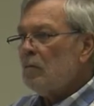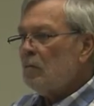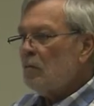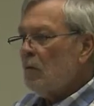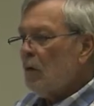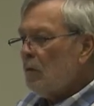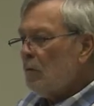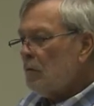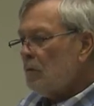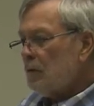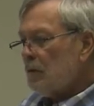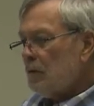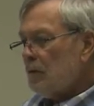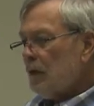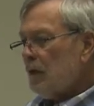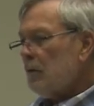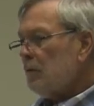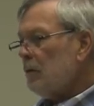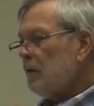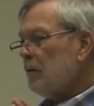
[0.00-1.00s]
what we'll
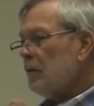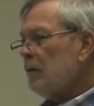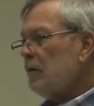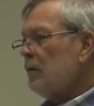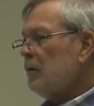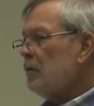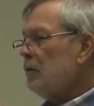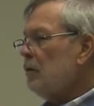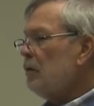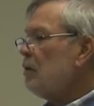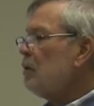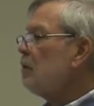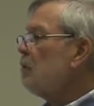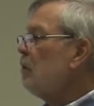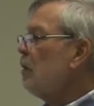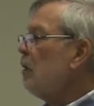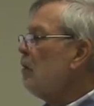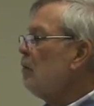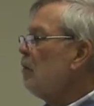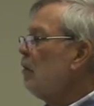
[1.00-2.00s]
see with tourist
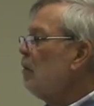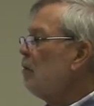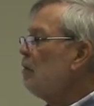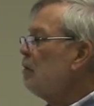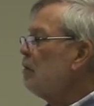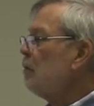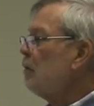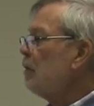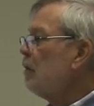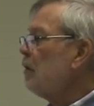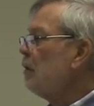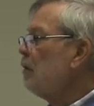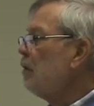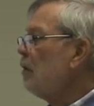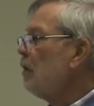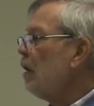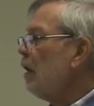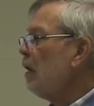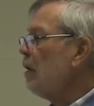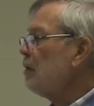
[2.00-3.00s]
railroads will be
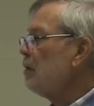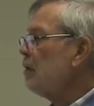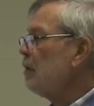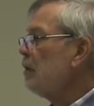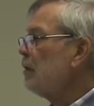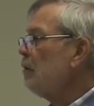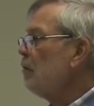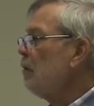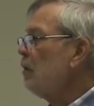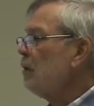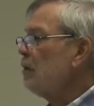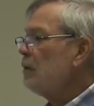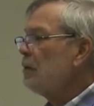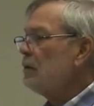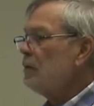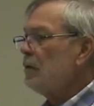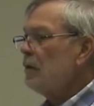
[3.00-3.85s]
utilizing the ones,